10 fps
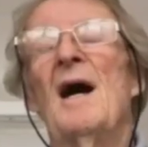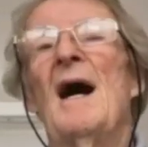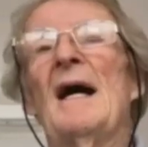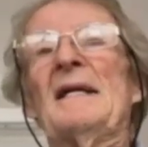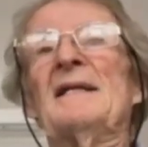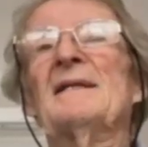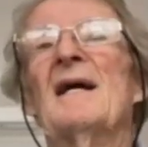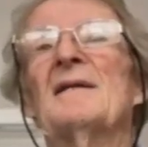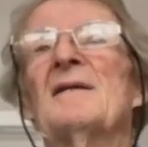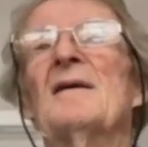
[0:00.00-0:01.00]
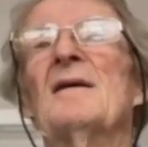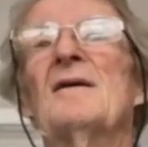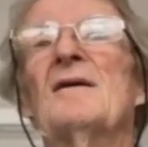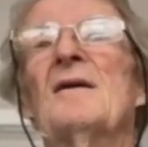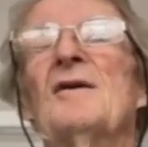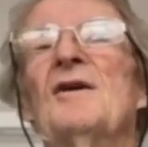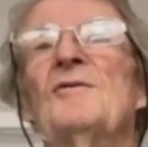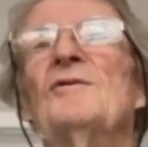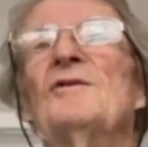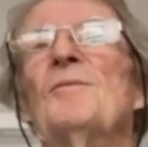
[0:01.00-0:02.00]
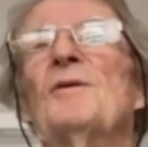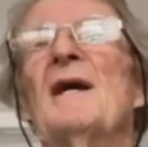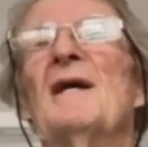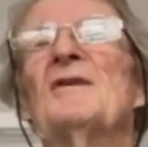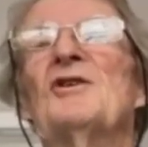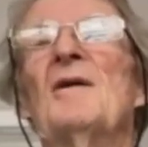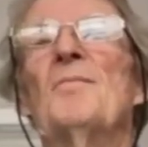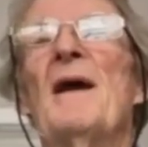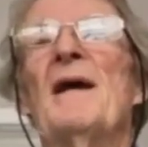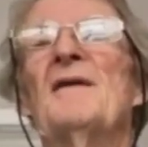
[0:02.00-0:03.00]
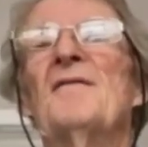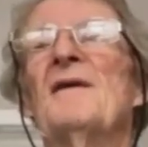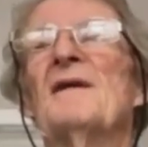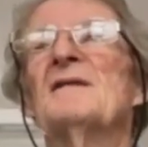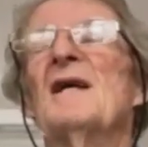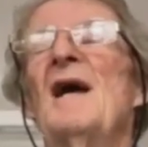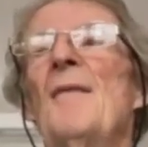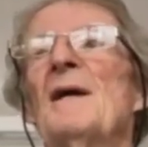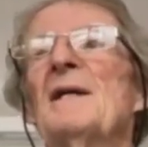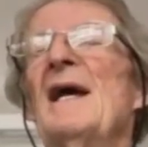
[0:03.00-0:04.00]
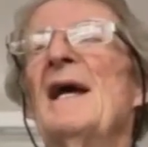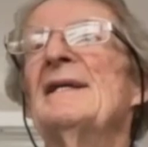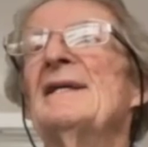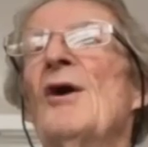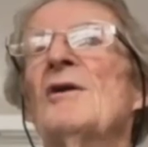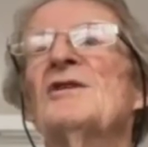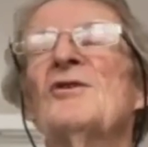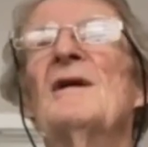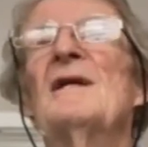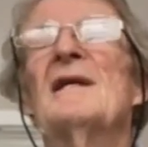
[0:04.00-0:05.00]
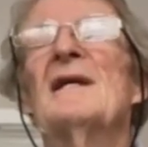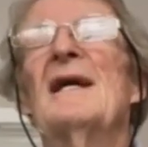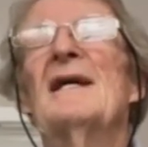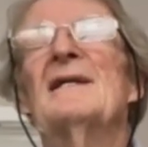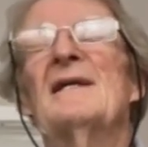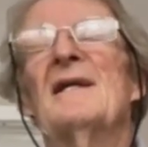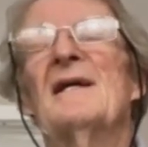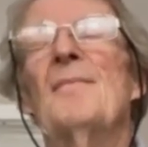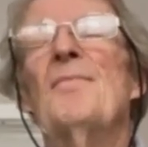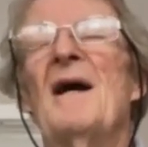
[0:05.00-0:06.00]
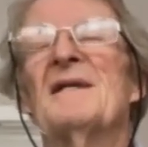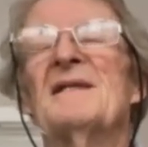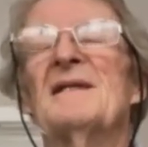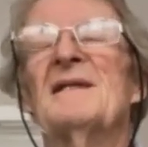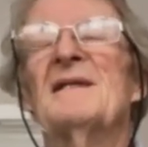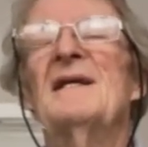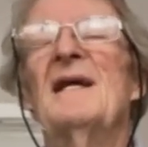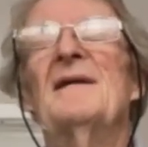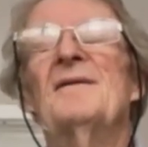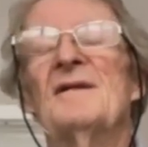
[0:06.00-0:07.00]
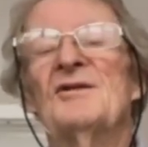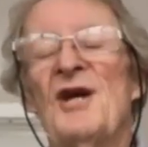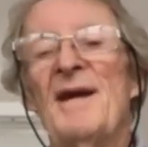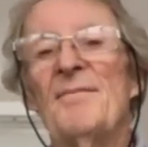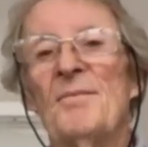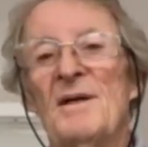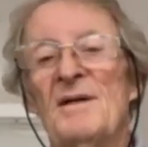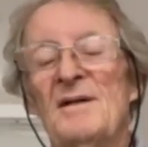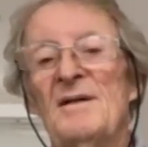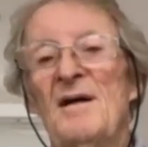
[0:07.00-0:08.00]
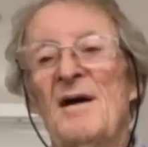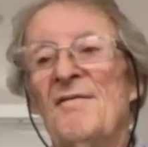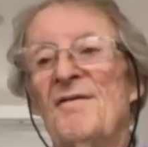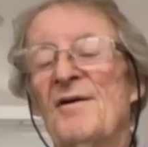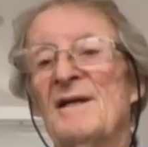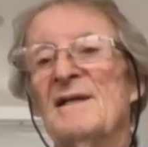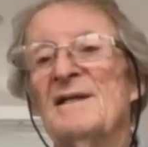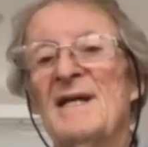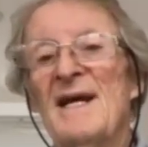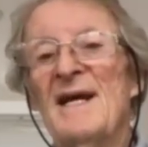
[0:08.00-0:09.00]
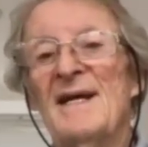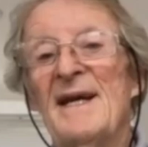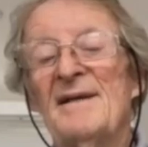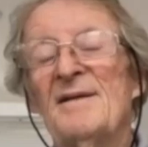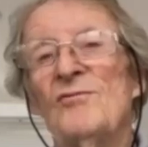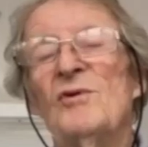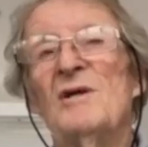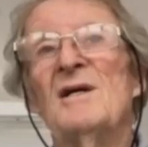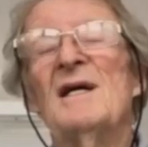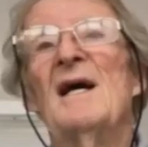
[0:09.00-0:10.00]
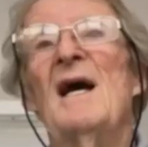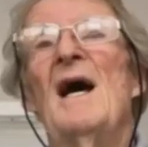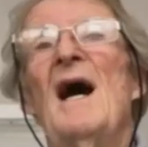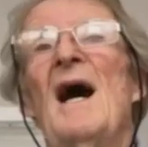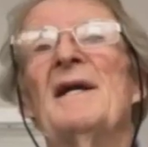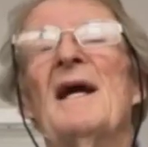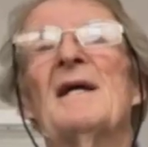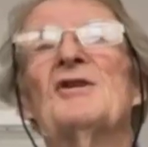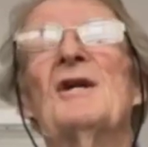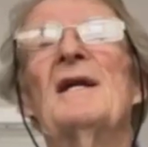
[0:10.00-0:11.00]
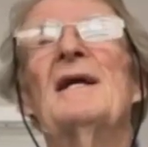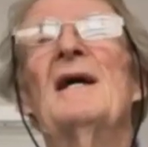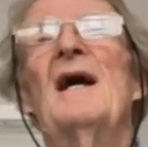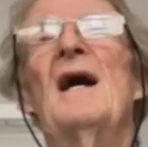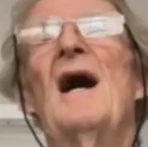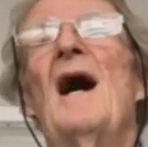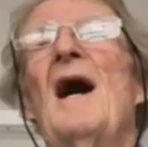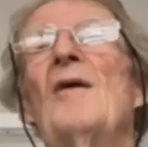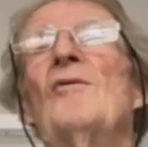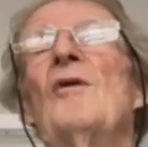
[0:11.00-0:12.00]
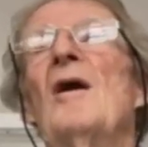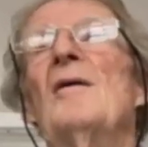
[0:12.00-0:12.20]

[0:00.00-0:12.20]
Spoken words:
and it had huge potential benefits. But it also indicated the capacity in the chamber for undertaking the work, and actually how